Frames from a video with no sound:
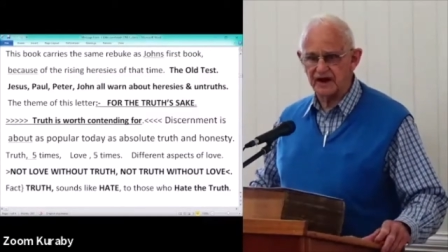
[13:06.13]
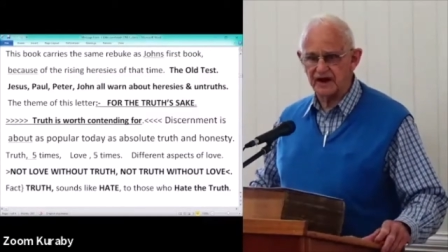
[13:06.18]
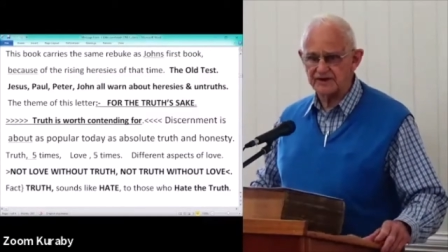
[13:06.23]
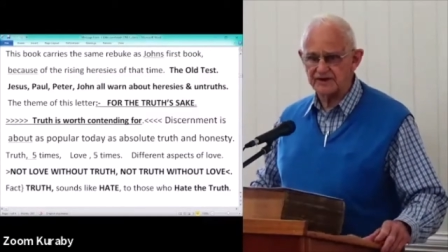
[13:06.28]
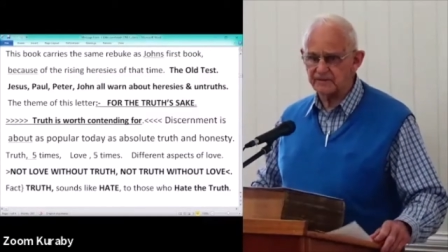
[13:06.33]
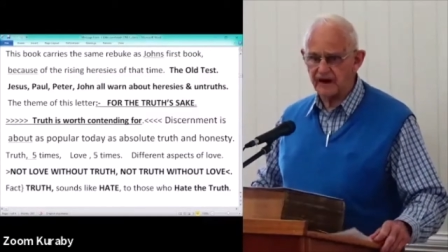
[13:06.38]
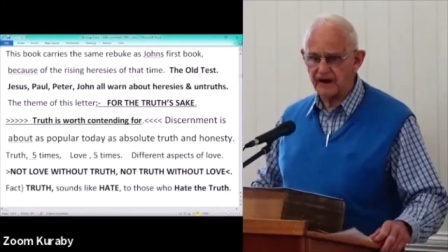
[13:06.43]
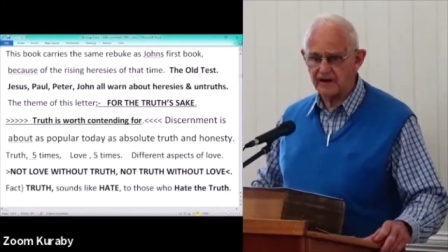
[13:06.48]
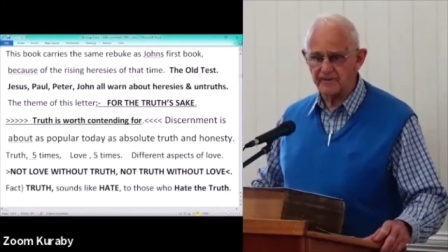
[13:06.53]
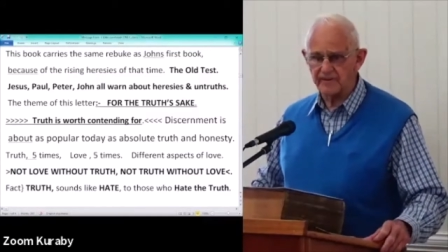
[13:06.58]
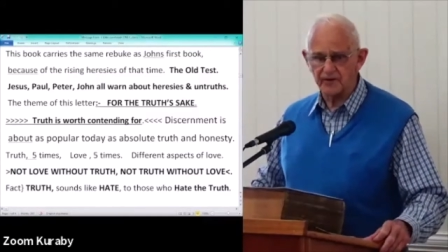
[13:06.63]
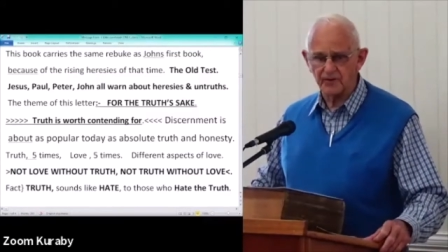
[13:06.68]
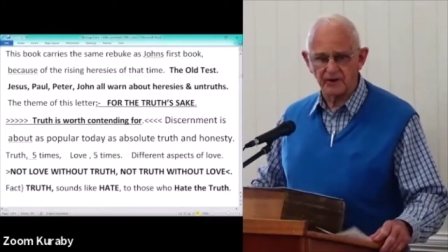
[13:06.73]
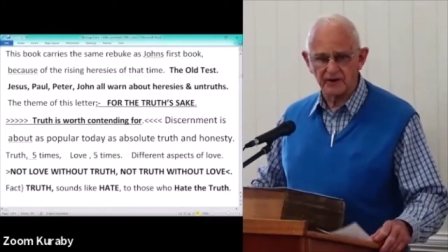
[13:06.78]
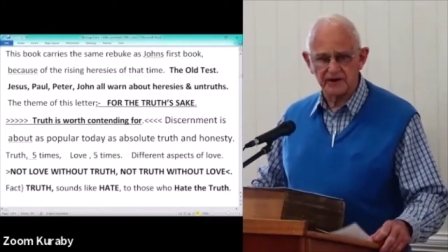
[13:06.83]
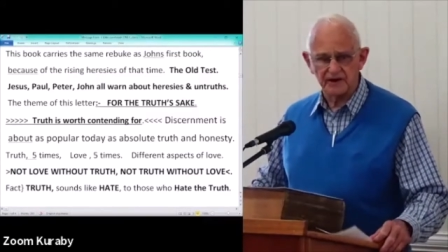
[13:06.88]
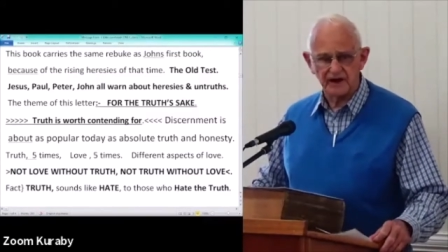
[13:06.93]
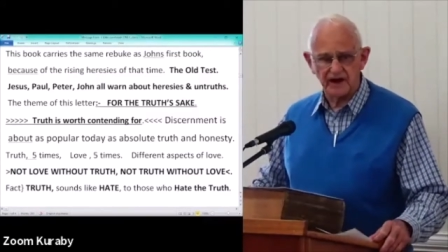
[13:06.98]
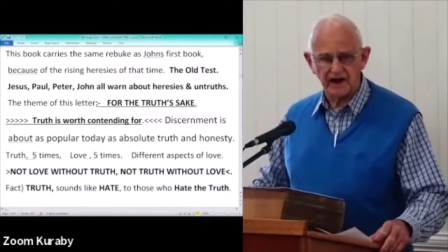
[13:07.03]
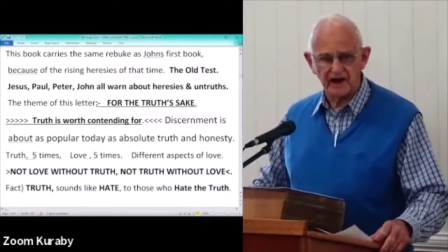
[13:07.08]
Maybe we could
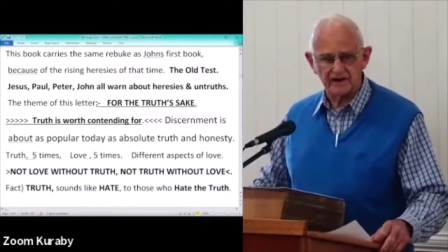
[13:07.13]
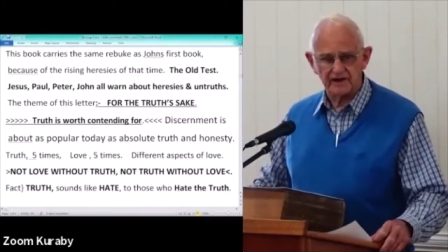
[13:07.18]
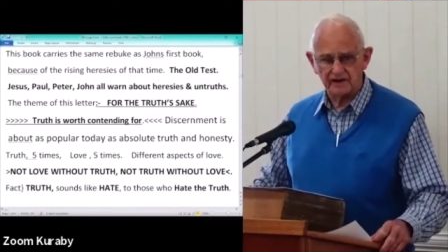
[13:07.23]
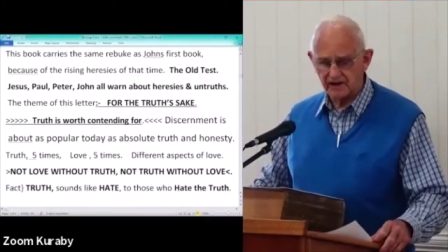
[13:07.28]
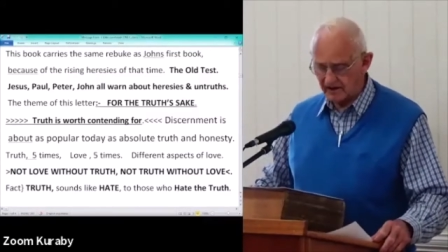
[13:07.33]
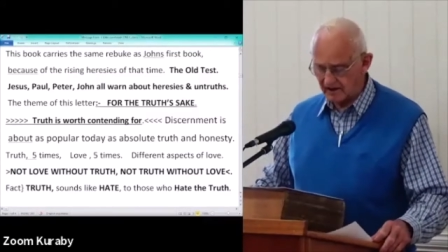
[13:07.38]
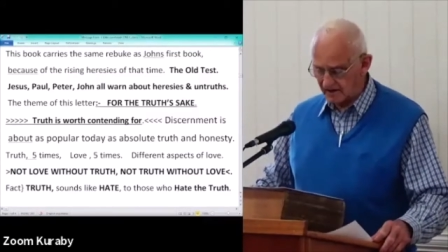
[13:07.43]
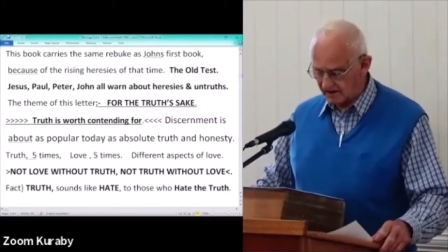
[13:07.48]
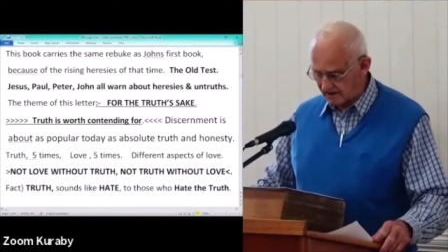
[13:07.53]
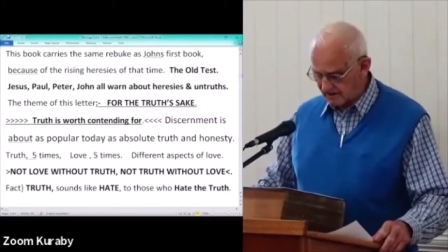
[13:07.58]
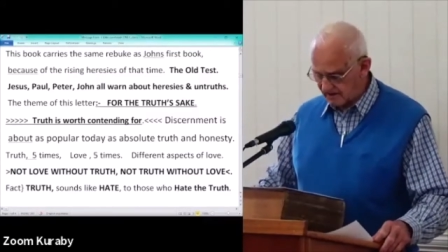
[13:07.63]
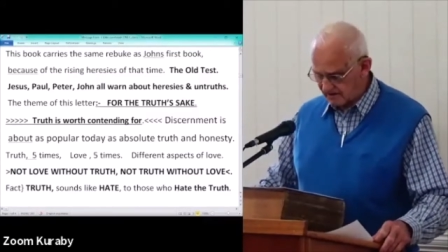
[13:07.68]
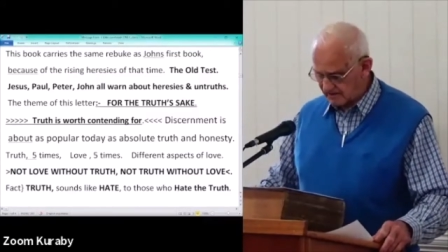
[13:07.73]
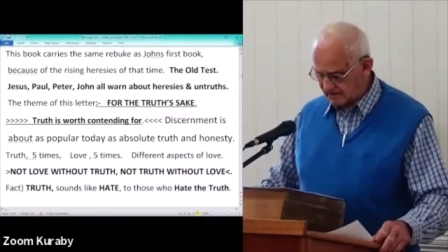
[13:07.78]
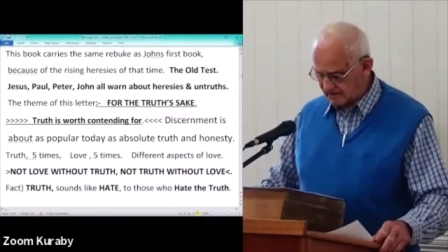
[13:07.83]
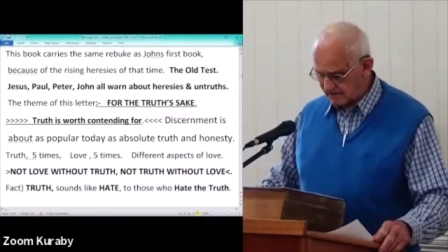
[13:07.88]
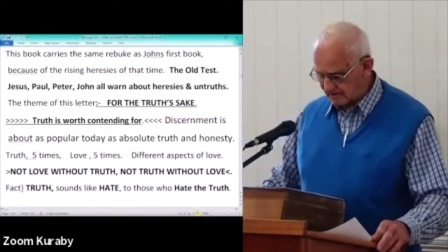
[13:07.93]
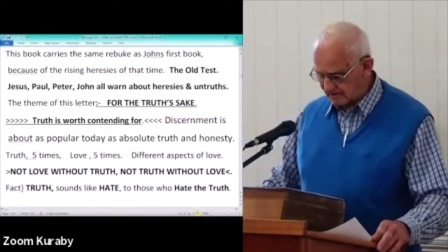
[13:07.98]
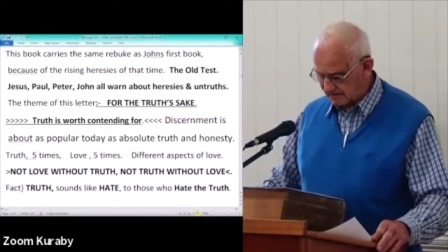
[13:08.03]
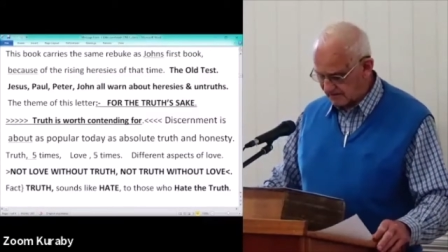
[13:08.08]
add,
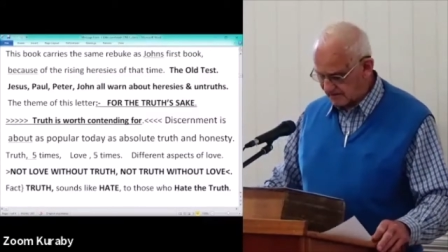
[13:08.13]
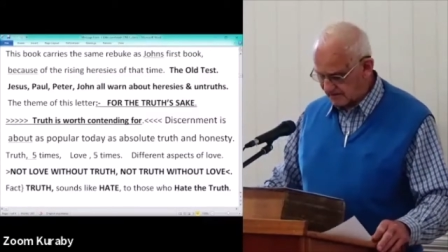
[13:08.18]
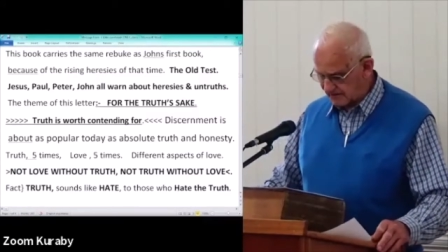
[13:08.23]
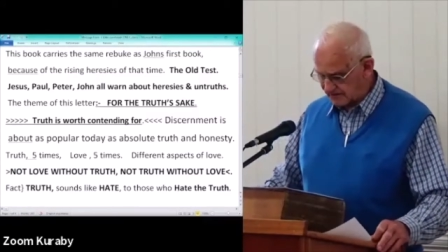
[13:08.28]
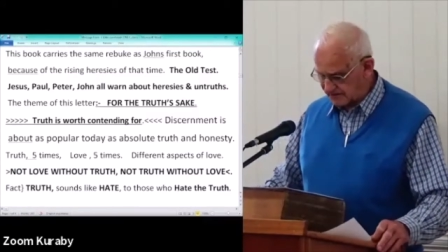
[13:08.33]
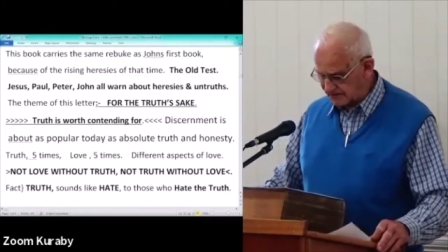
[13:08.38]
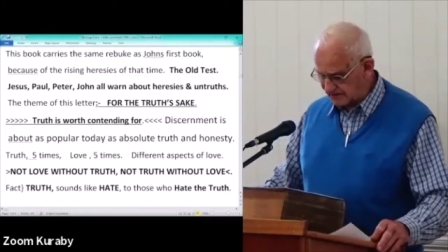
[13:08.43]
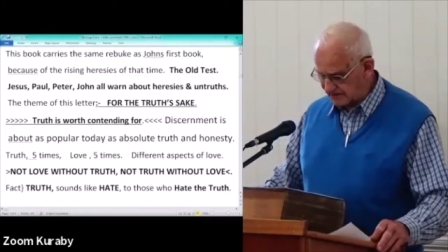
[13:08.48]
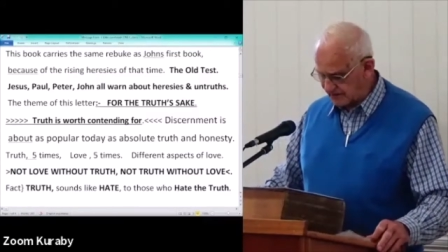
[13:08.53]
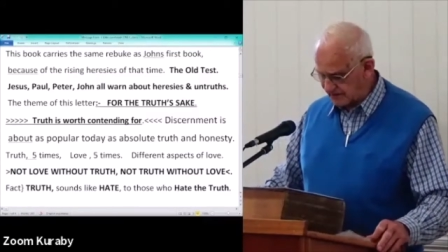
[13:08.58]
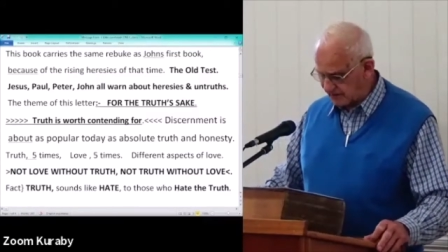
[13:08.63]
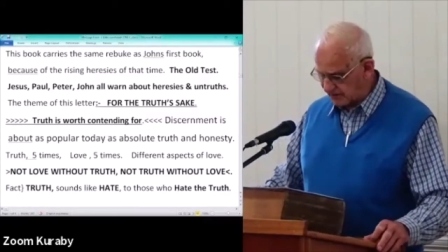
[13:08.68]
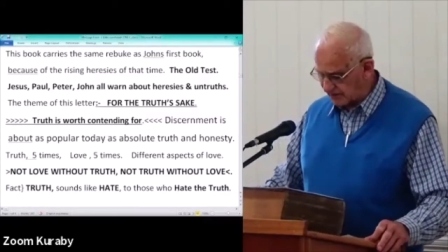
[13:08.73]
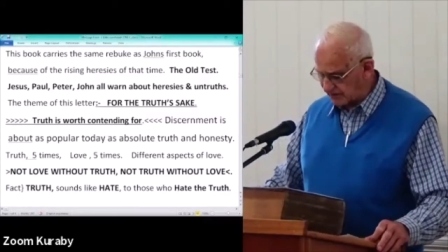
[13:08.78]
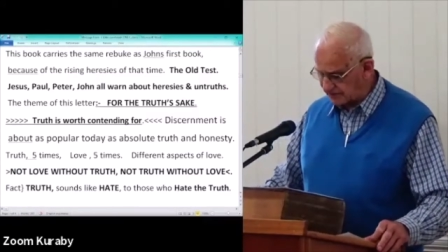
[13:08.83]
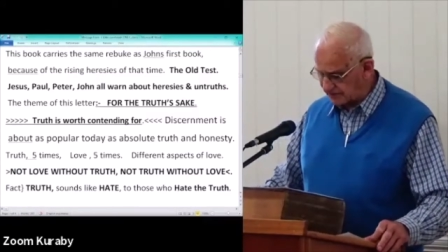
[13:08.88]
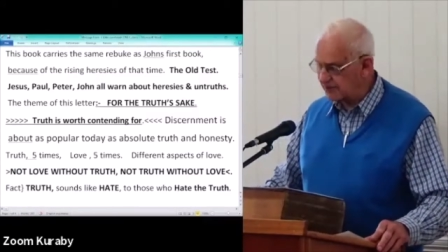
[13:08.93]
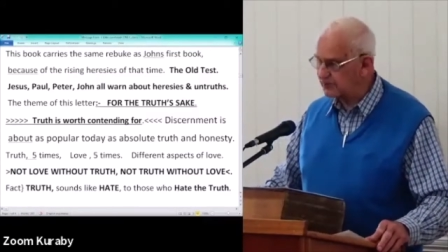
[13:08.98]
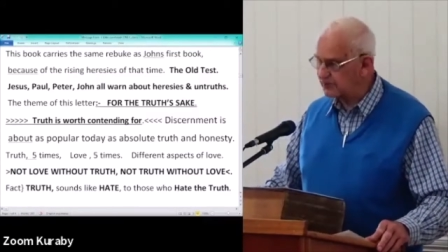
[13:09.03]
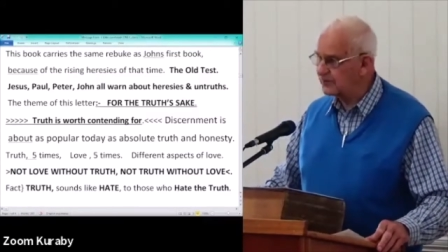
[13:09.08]
consider what you
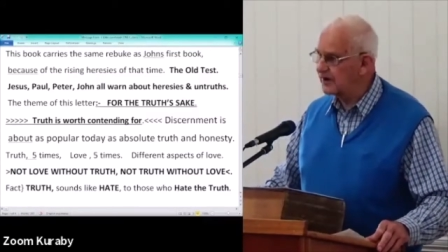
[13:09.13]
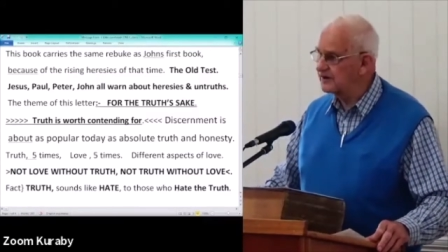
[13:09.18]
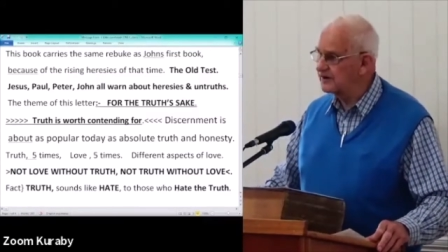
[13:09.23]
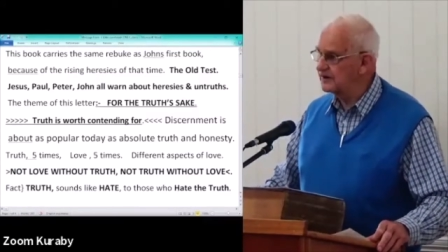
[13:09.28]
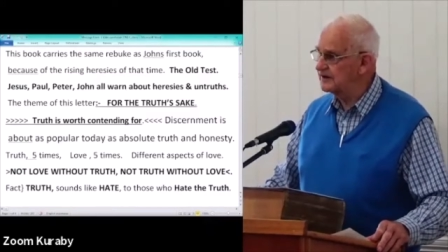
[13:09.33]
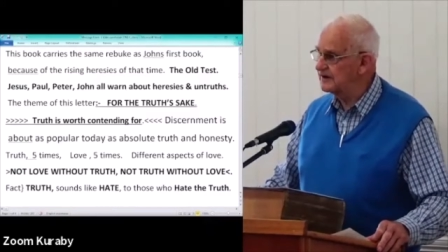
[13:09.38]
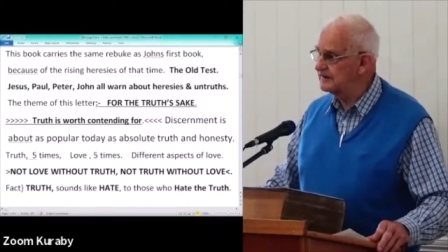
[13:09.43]
read.